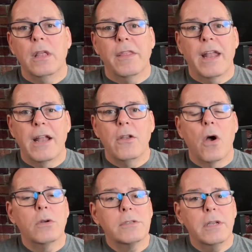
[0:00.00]
that I
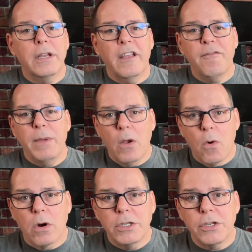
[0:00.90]
know is going to give me
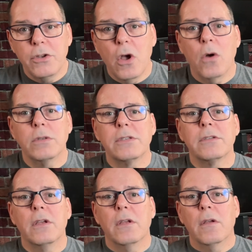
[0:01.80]
origin notes
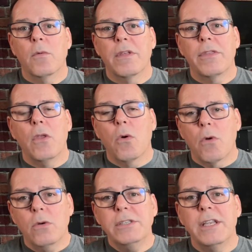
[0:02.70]
with no
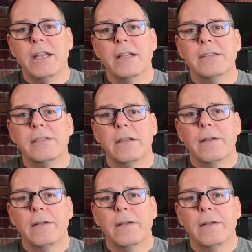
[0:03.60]
roastiness,